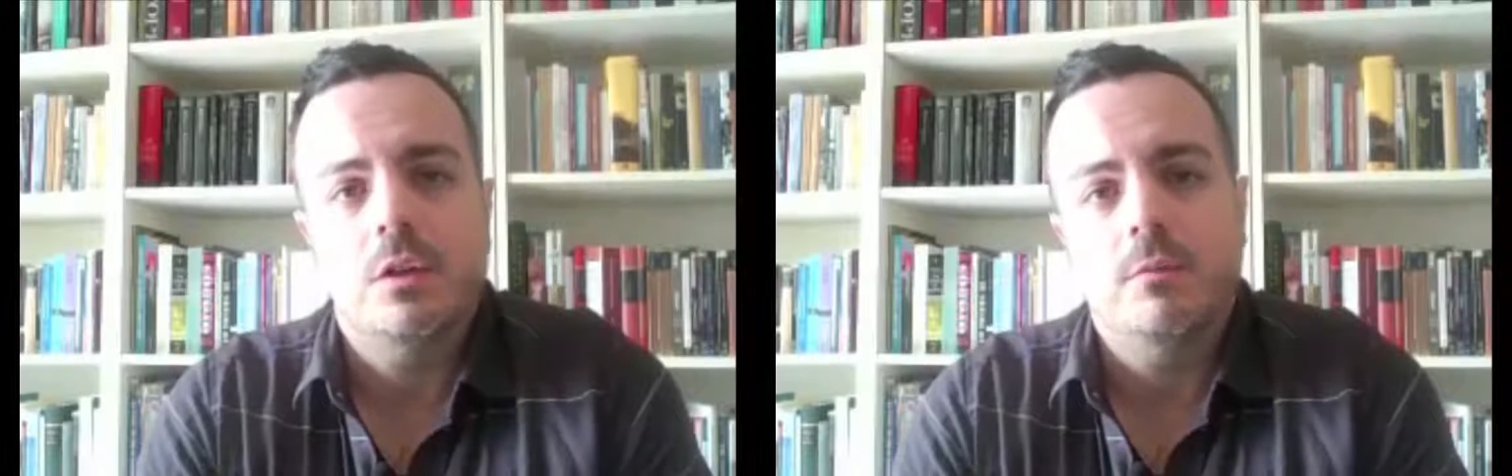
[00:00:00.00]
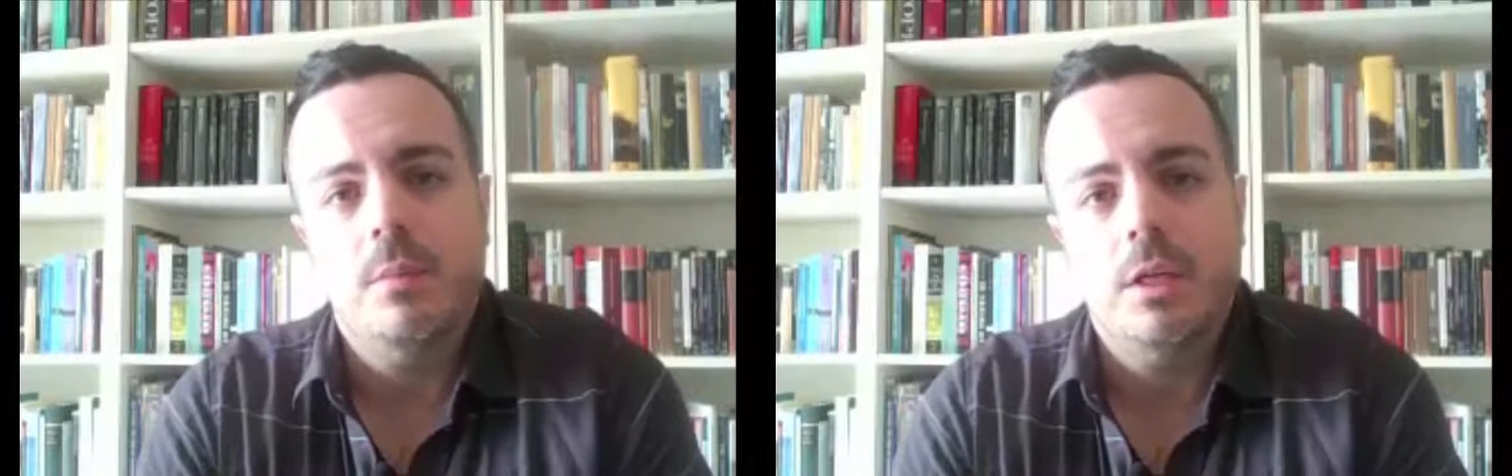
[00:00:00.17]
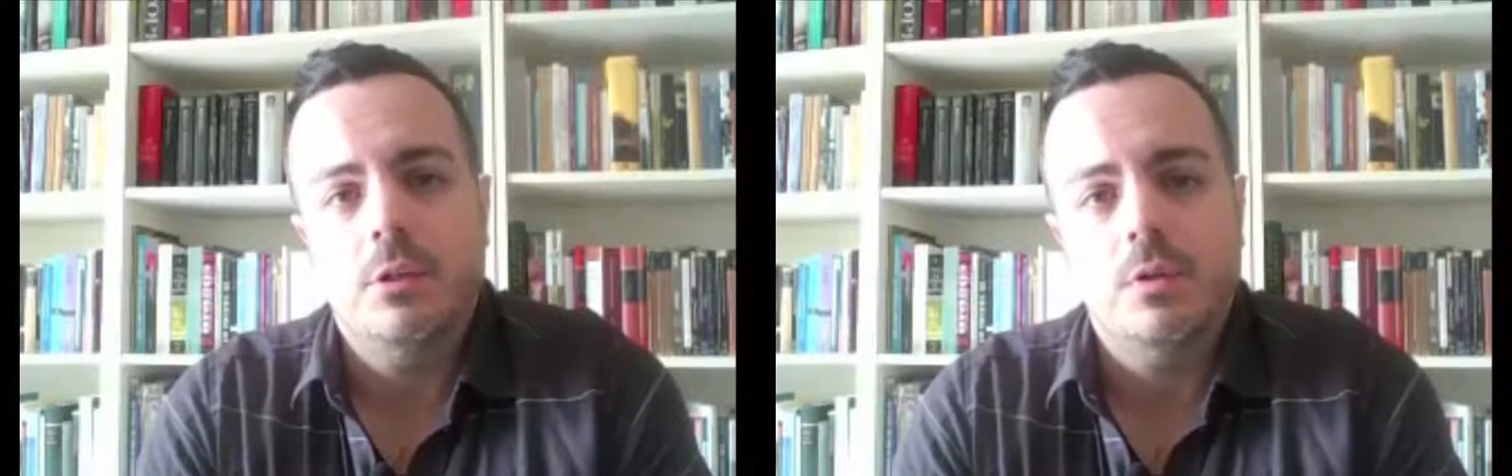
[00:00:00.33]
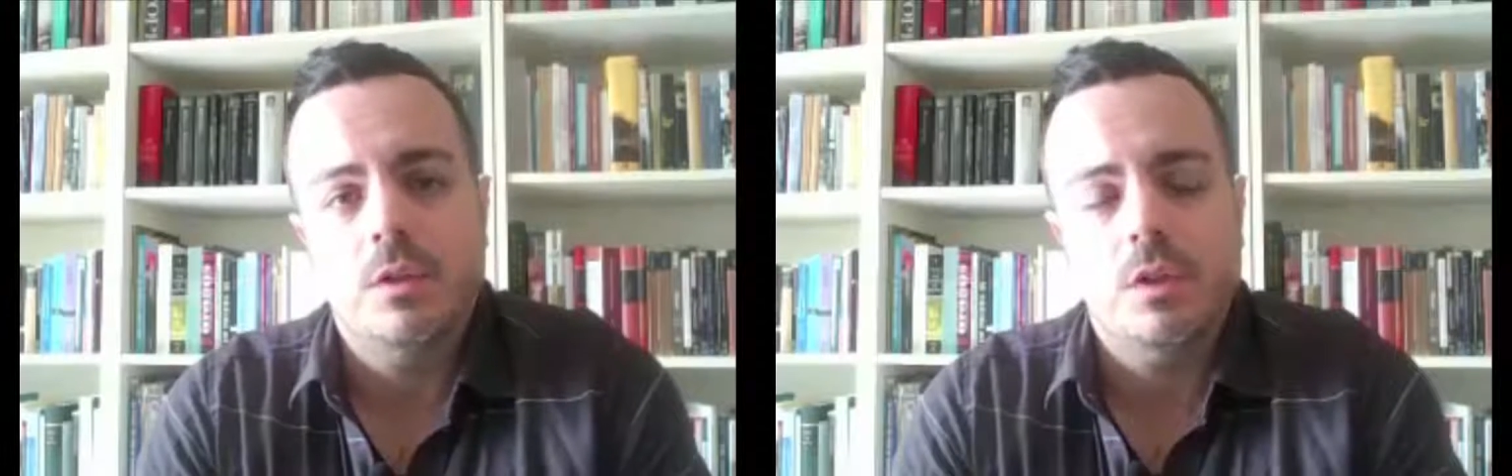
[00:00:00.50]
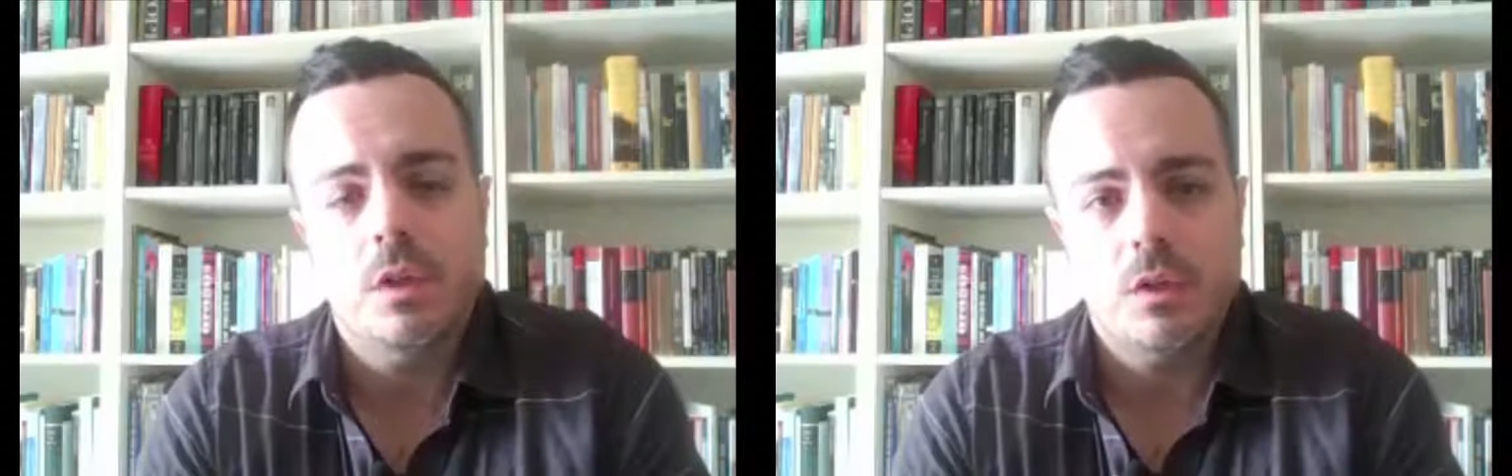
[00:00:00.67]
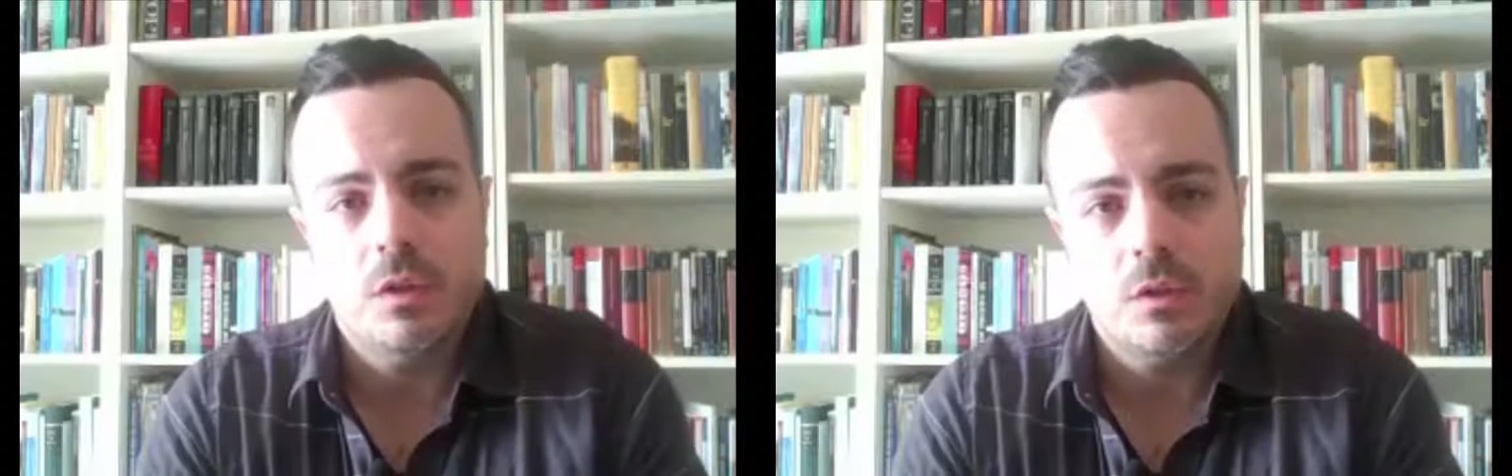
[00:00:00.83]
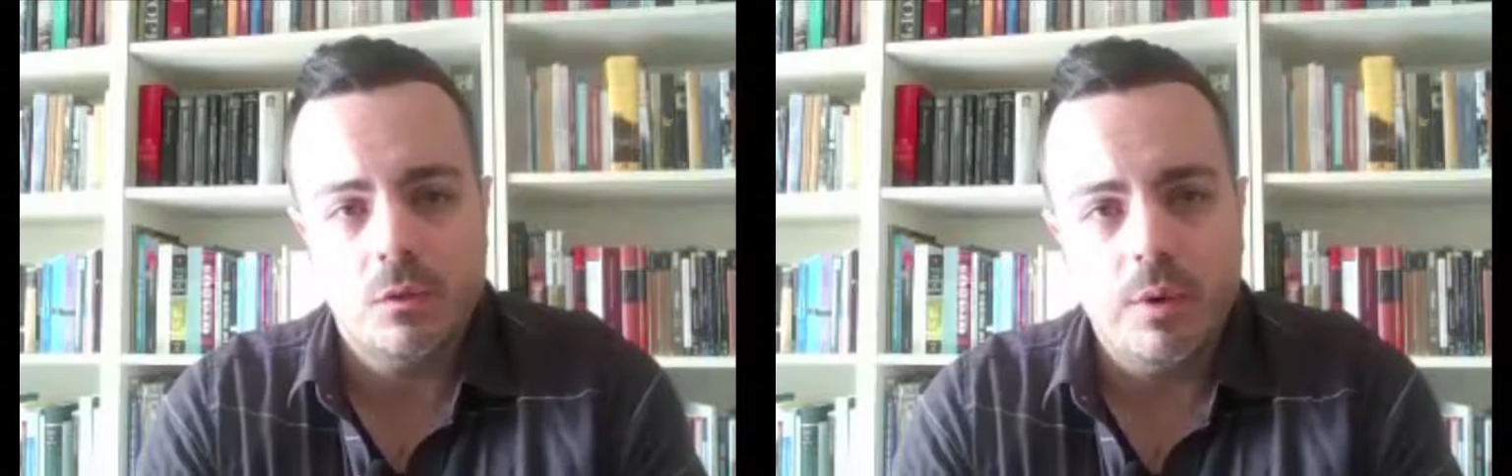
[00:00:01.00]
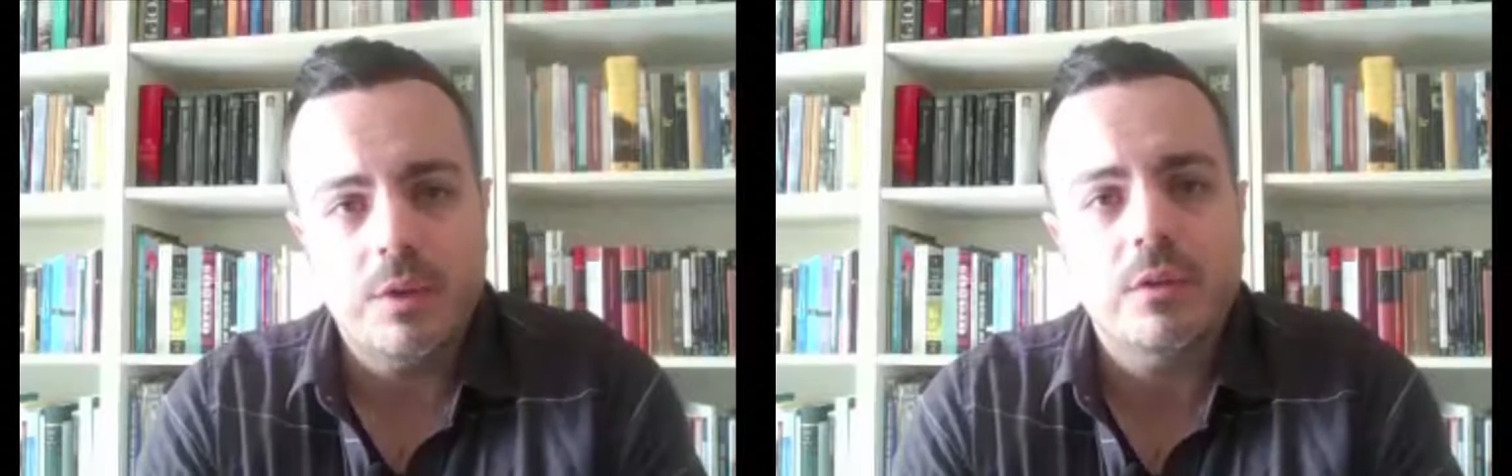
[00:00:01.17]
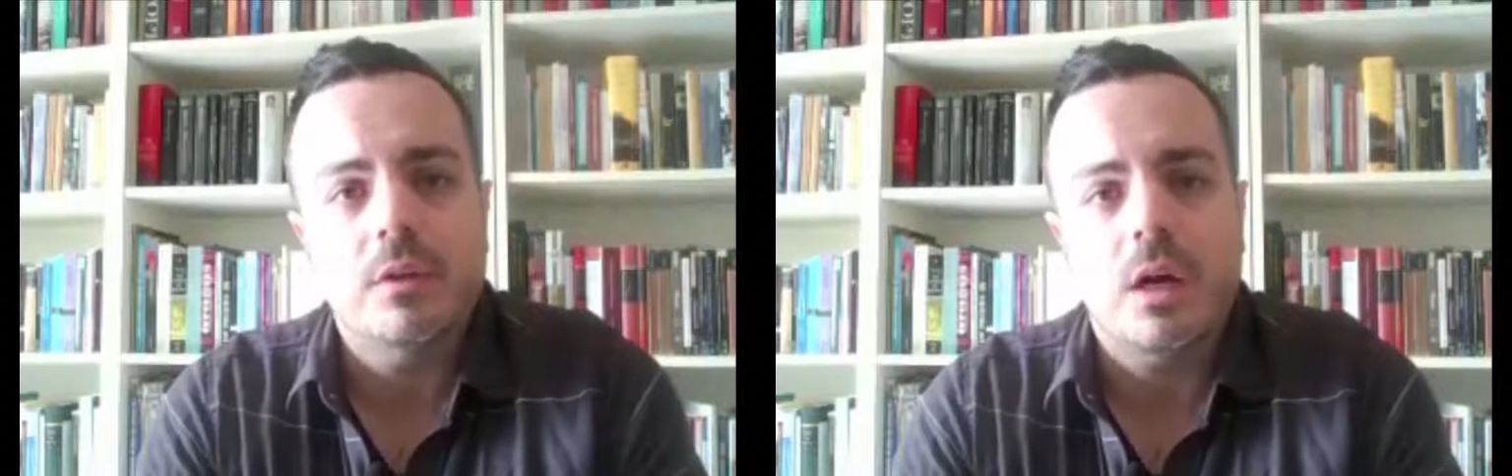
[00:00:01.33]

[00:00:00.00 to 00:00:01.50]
of matrices with an